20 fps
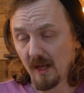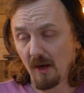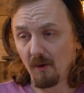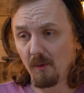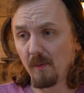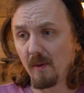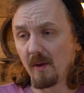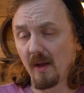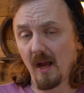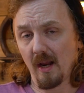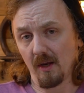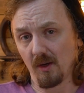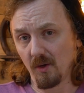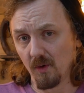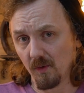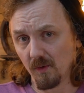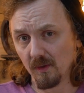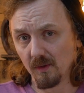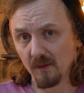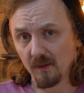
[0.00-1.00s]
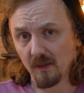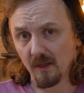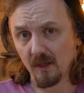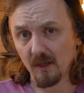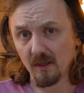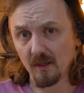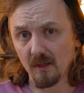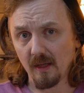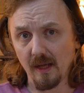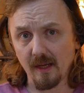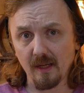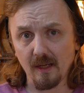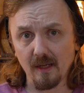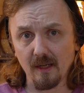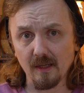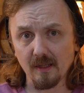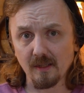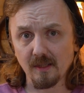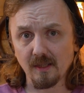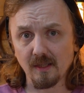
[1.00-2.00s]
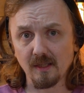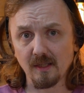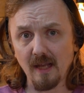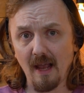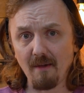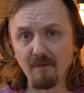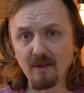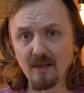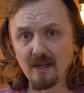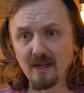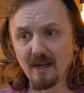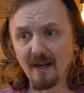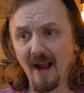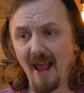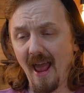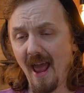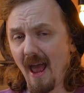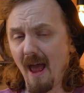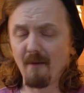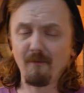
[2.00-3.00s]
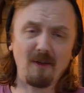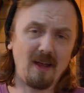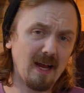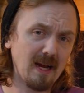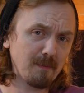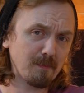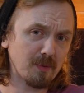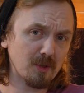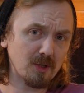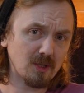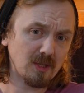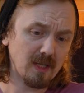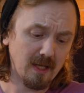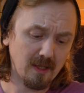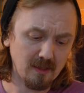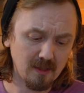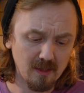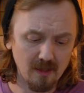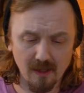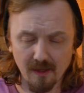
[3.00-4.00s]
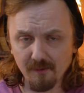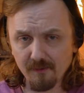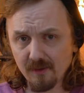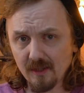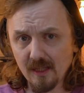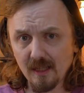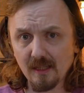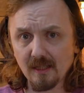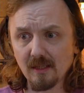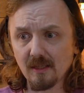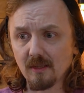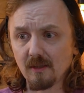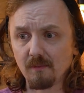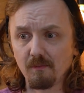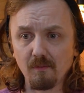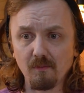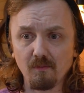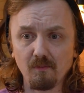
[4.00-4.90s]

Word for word: That would be kind of cool, you know, like a seven and a half, eight percent of this.